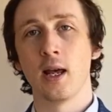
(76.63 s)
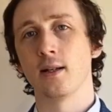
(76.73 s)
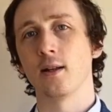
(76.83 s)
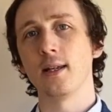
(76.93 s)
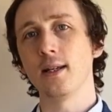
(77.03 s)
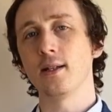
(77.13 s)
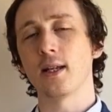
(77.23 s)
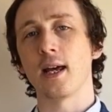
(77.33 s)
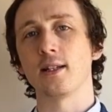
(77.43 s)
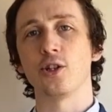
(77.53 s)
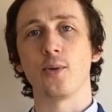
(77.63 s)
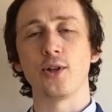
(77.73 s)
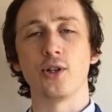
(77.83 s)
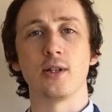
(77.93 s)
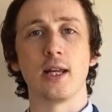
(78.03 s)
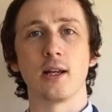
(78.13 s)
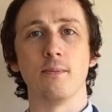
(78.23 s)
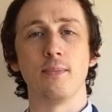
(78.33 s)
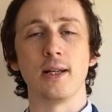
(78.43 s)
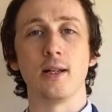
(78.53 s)
Now these situations, they can
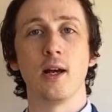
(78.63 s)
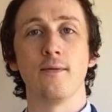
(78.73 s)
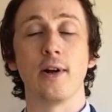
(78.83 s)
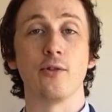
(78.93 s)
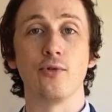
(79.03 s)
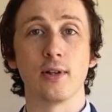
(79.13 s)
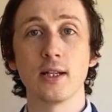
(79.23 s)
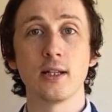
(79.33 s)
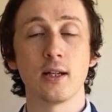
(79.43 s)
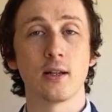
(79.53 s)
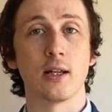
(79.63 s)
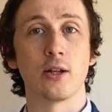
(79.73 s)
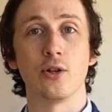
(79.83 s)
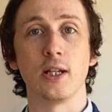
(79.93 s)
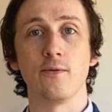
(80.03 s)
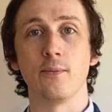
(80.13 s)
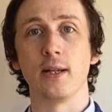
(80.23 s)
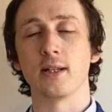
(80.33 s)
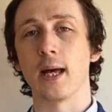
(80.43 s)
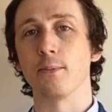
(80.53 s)
be very realistic, they could even be
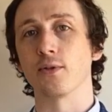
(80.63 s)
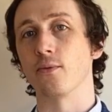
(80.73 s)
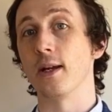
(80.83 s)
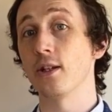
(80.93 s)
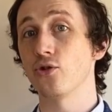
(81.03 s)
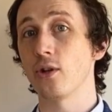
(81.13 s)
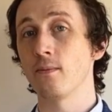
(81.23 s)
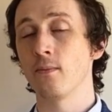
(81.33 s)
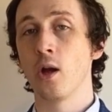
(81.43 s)
examples from history,